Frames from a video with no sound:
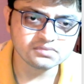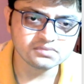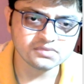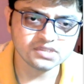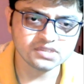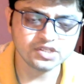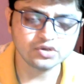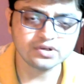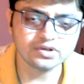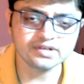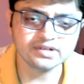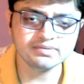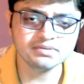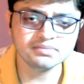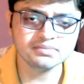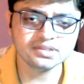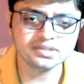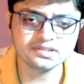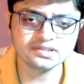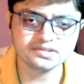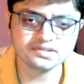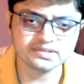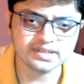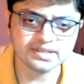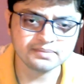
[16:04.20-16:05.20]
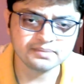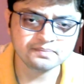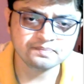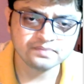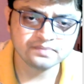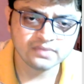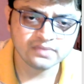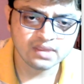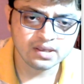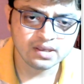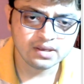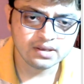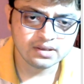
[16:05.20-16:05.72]
You could remember this name.
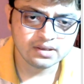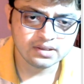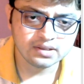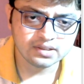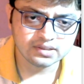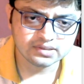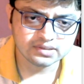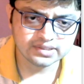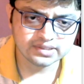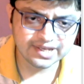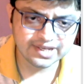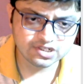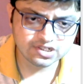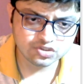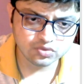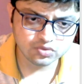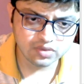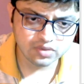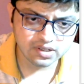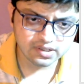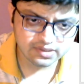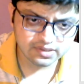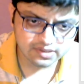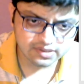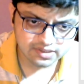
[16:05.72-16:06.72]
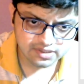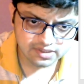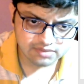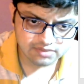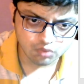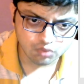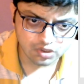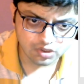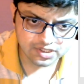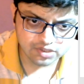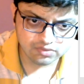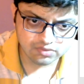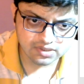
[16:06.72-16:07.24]
Next work,
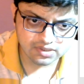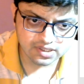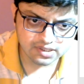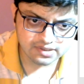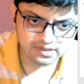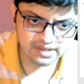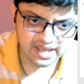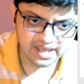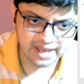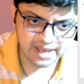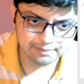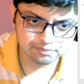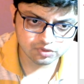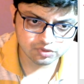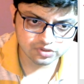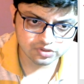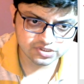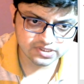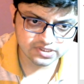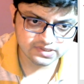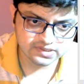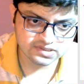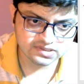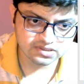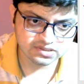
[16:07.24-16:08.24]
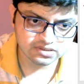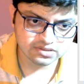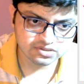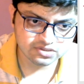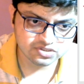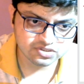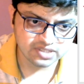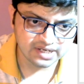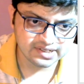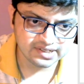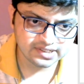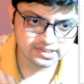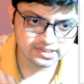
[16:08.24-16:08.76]
Modular Approaches
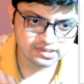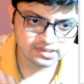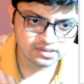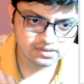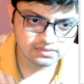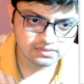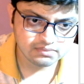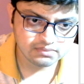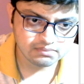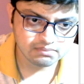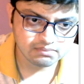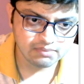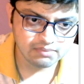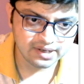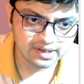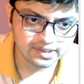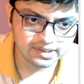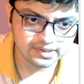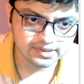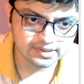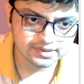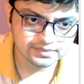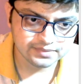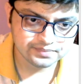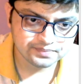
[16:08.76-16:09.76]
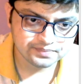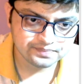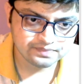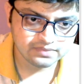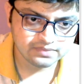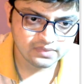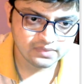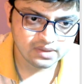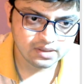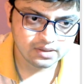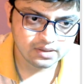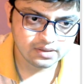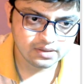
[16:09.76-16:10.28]
Study Mind,
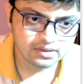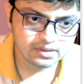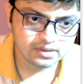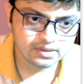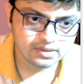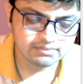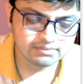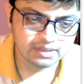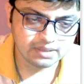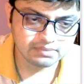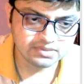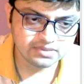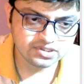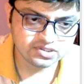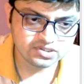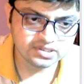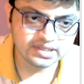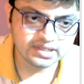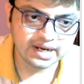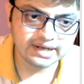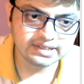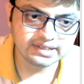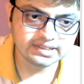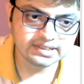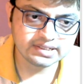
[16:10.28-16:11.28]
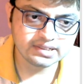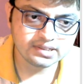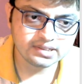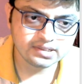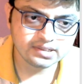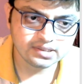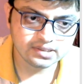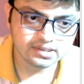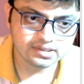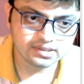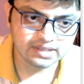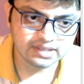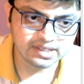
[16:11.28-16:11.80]
published in
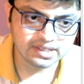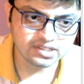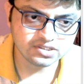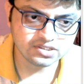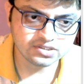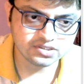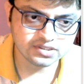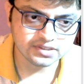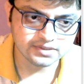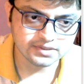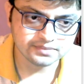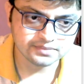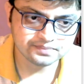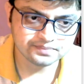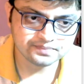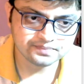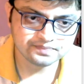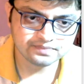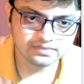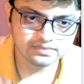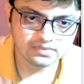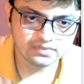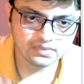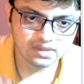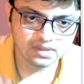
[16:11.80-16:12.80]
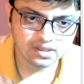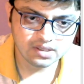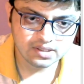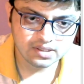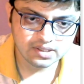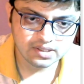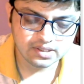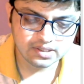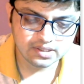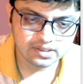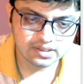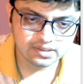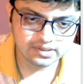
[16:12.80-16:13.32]
1990.
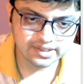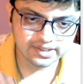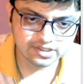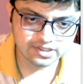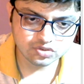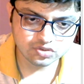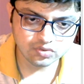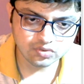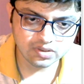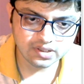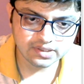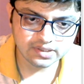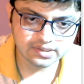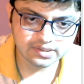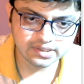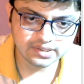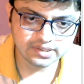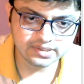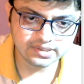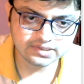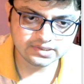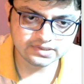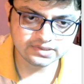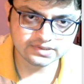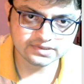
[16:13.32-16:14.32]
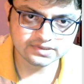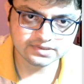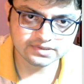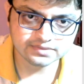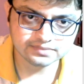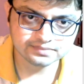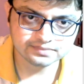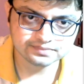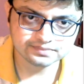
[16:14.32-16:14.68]
Next work is